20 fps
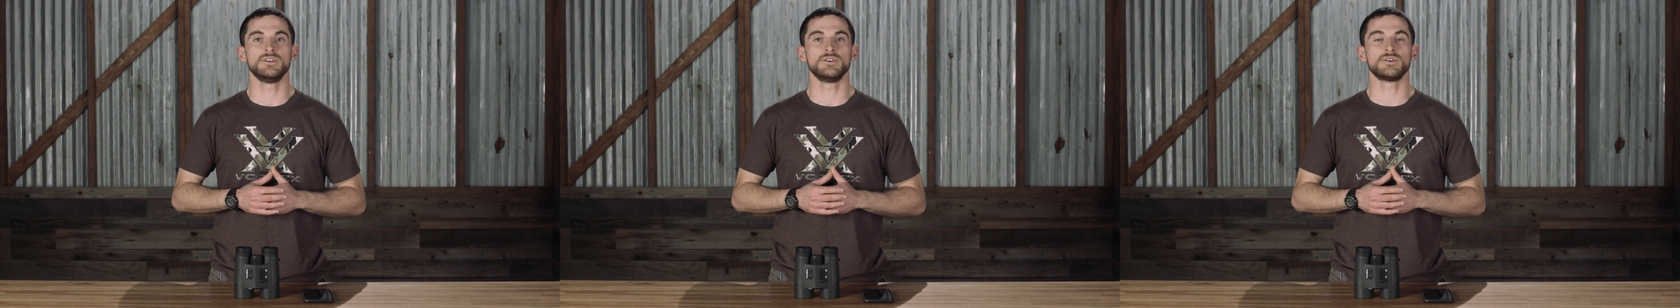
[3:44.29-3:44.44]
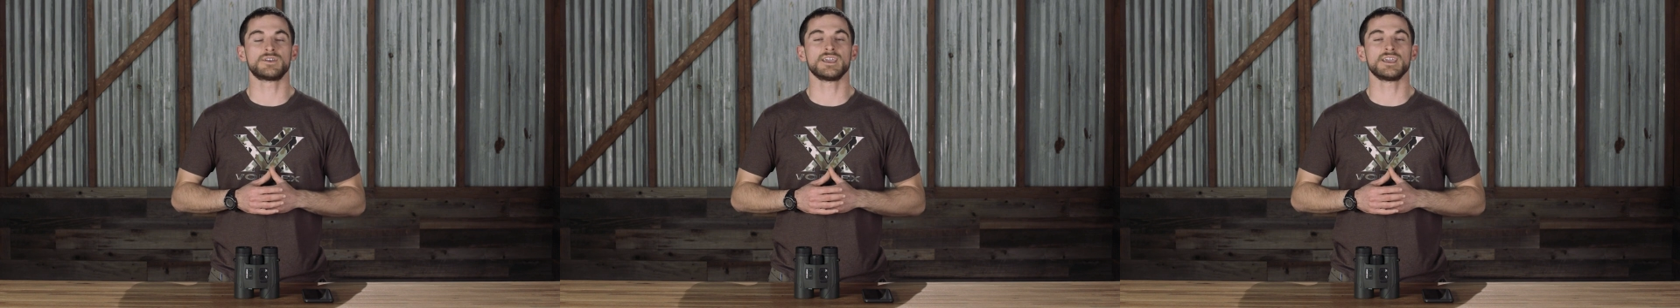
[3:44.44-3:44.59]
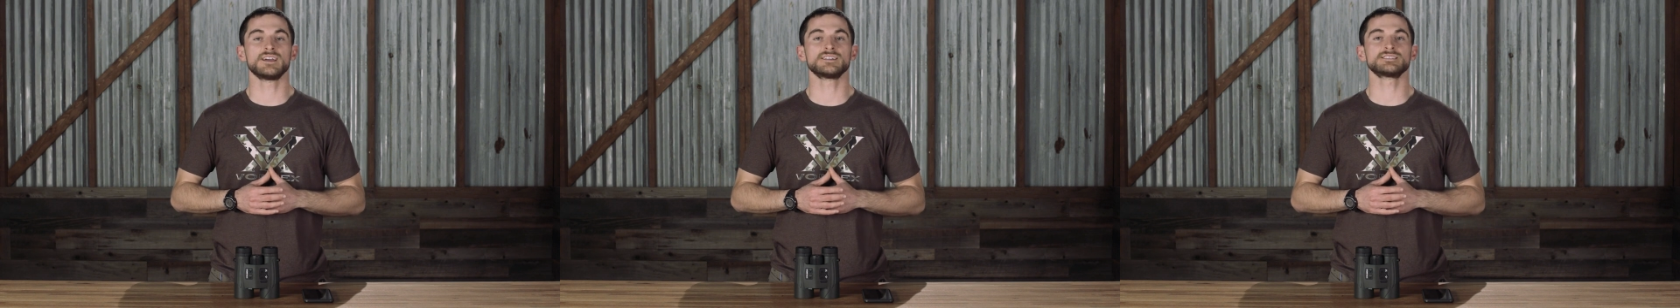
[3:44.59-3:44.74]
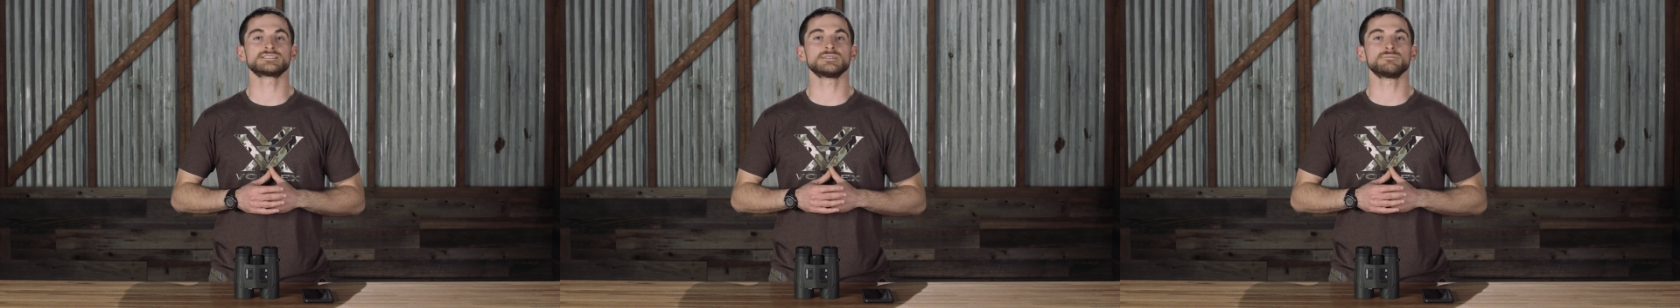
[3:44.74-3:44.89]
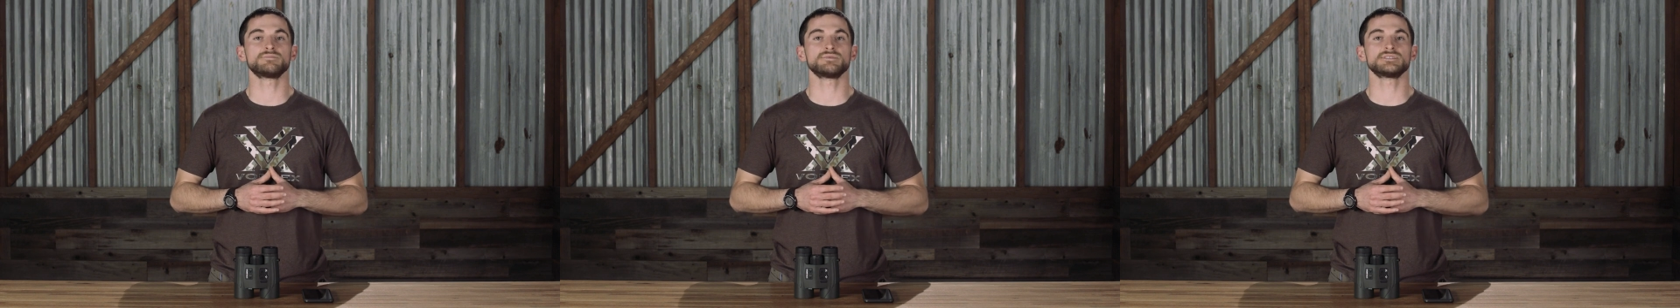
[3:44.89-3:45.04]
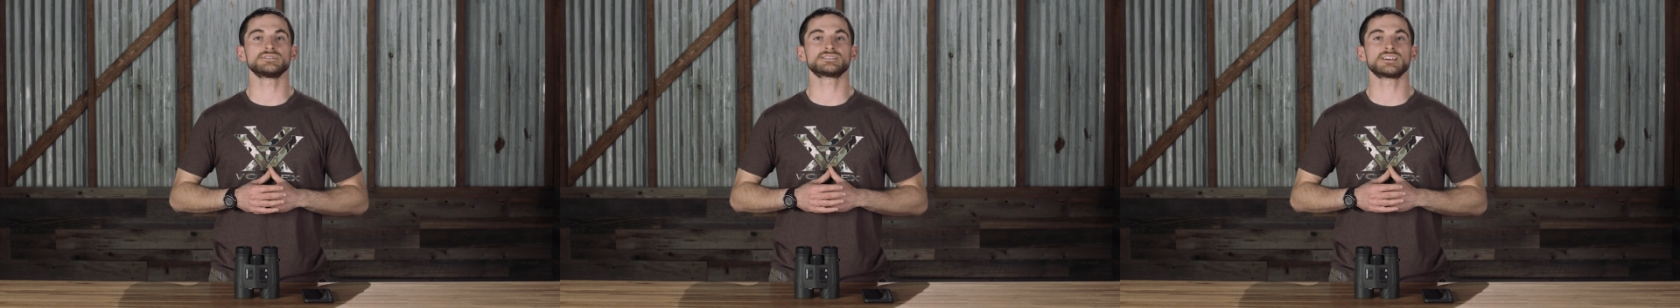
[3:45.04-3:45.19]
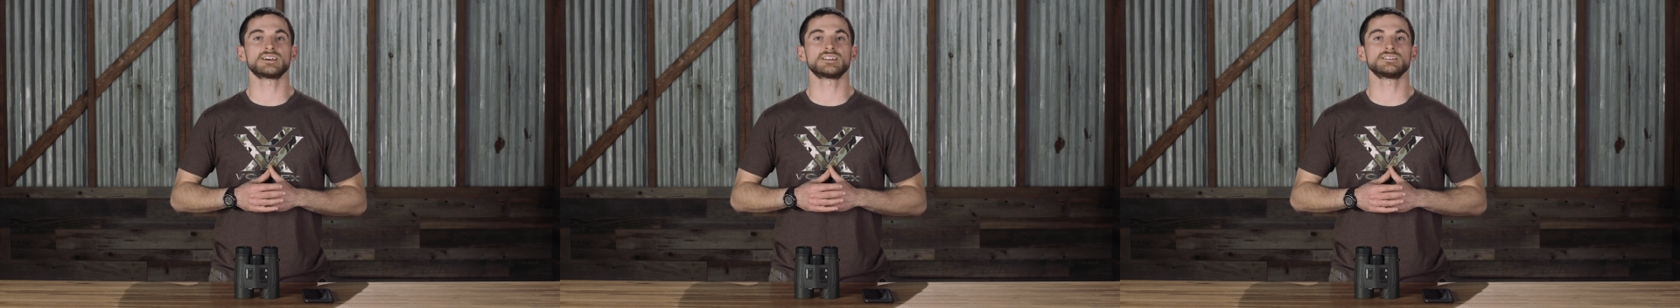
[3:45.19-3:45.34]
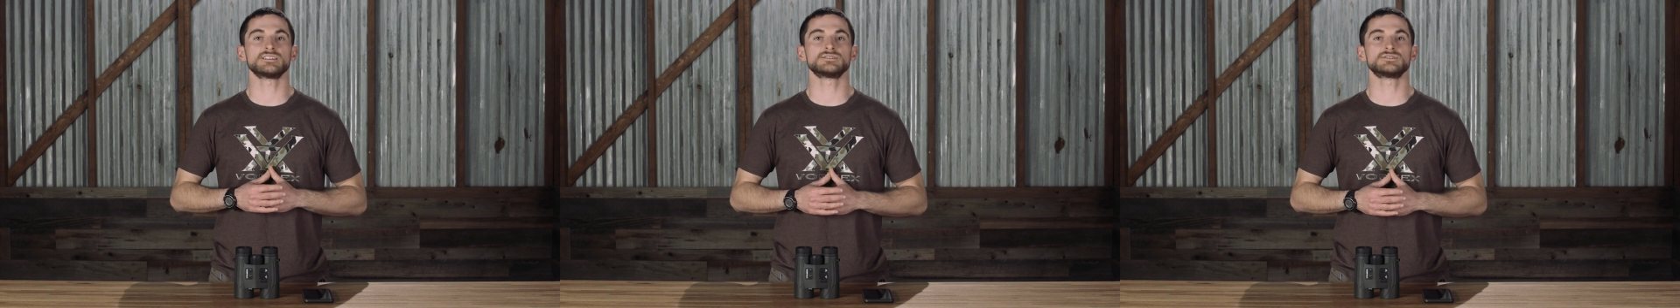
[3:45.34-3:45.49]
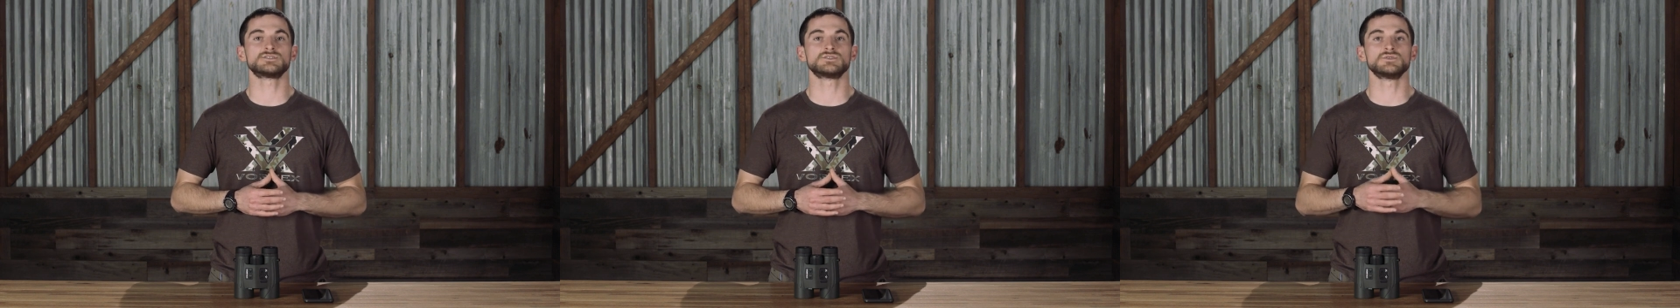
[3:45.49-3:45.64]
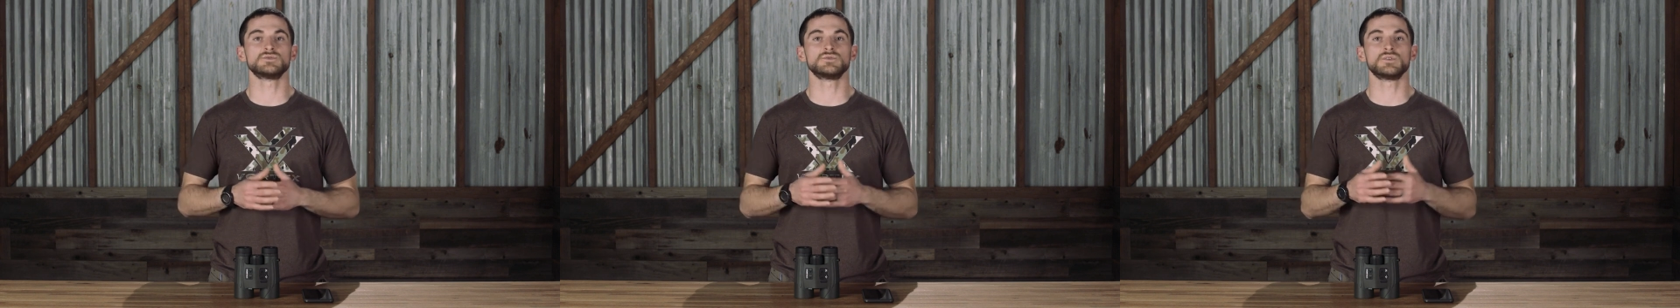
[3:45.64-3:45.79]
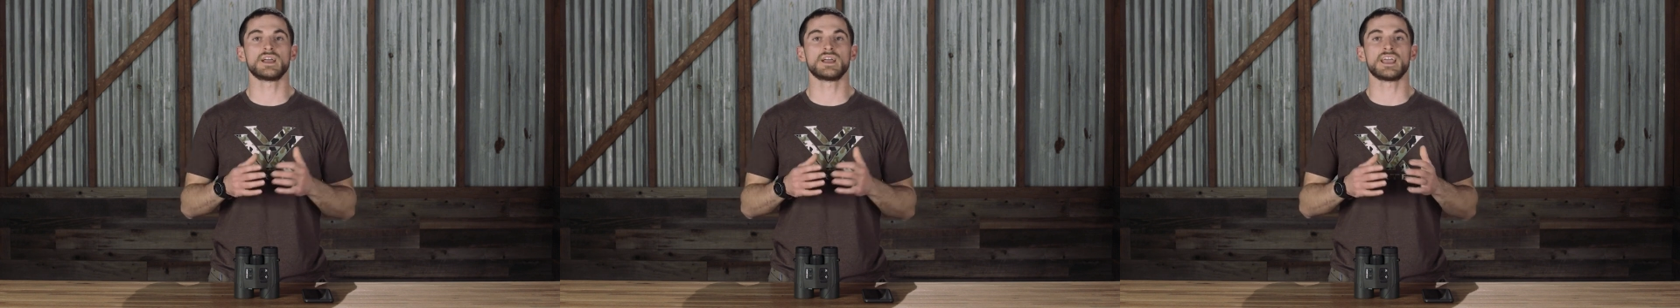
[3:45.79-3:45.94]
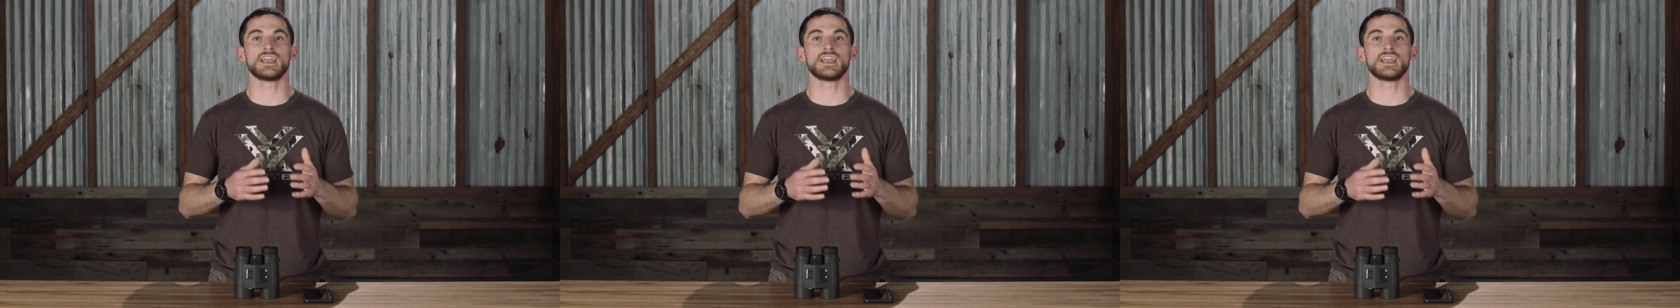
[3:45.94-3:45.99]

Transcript: You can simply set it to